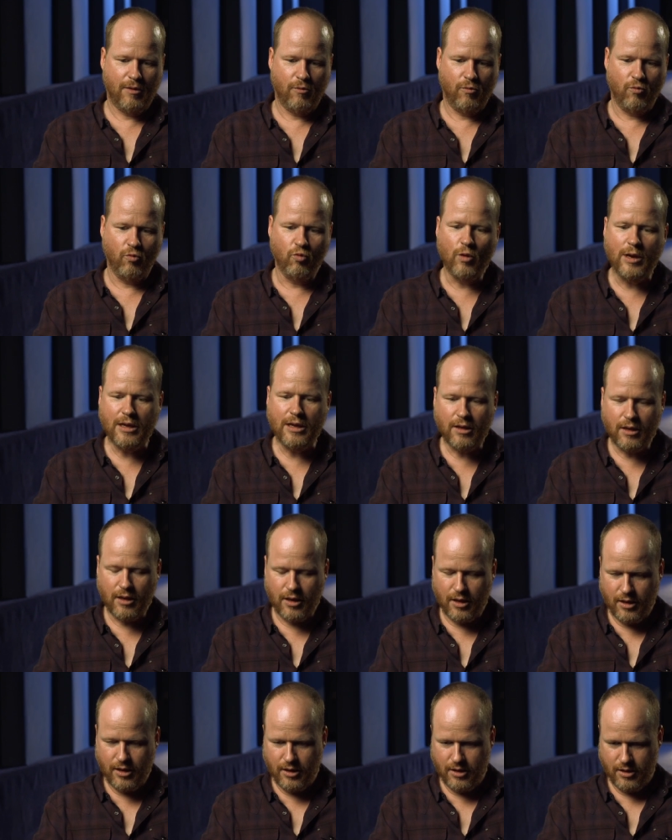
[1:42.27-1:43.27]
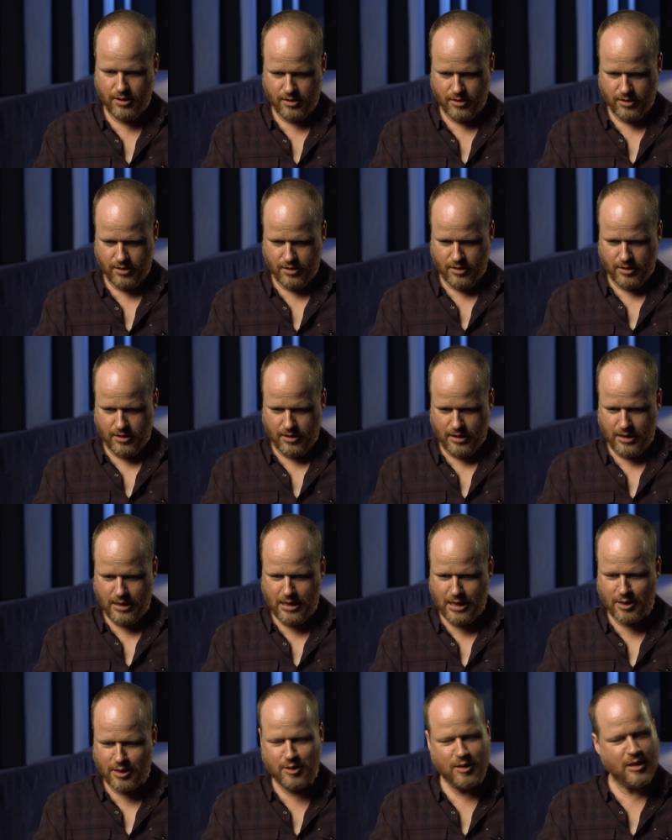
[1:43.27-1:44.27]
really he
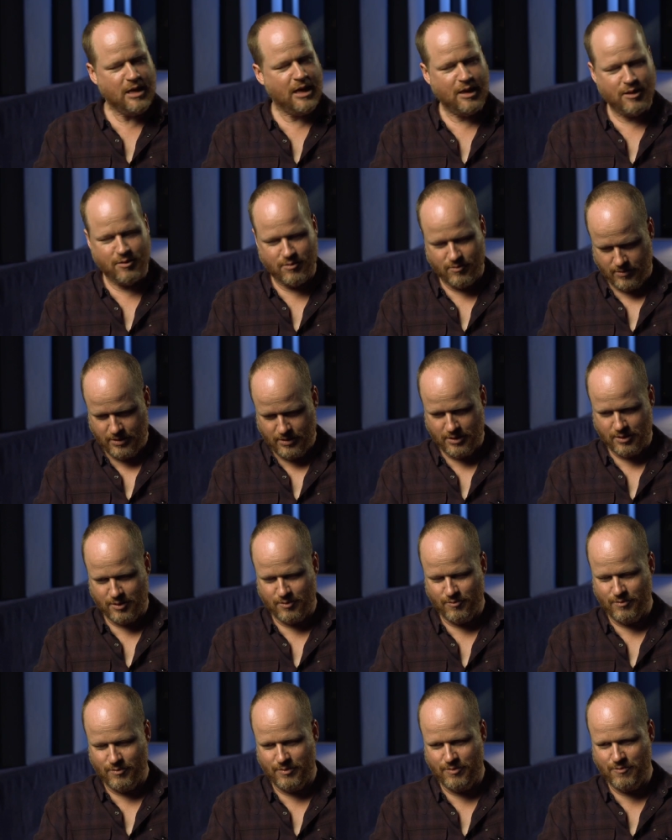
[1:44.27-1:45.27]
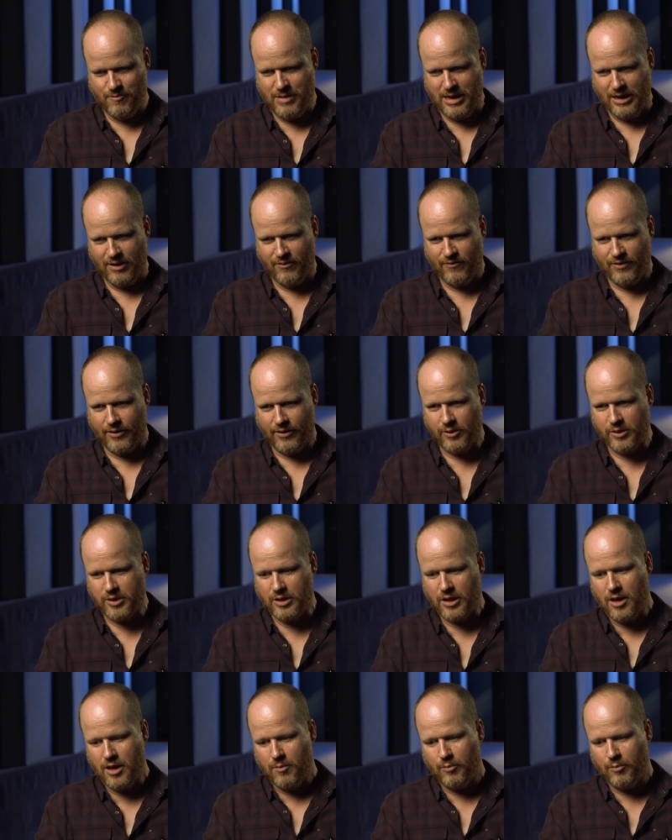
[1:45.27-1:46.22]
has many fathers,